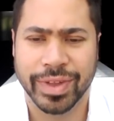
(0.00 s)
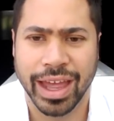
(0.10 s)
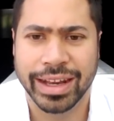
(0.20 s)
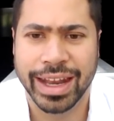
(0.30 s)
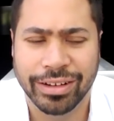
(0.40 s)

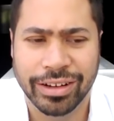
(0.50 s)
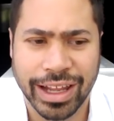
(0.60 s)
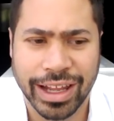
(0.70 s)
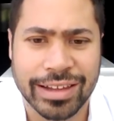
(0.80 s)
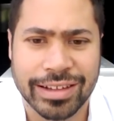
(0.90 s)
And now
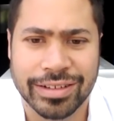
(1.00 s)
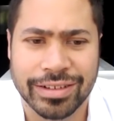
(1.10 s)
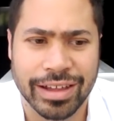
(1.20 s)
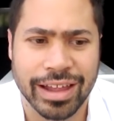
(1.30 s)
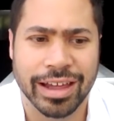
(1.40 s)
looking
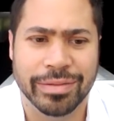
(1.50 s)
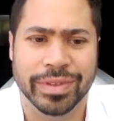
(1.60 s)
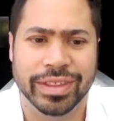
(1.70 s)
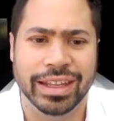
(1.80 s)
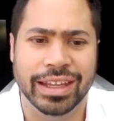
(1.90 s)
into
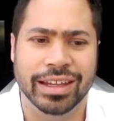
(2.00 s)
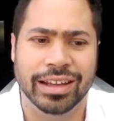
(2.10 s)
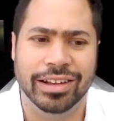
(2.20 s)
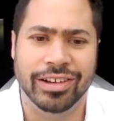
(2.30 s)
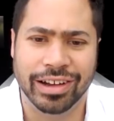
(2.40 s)
the
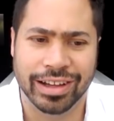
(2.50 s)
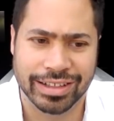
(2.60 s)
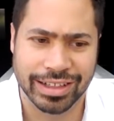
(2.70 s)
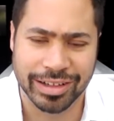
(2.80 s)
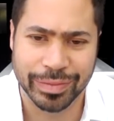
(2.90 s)
longer
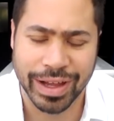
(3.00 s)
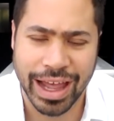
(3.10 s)
term,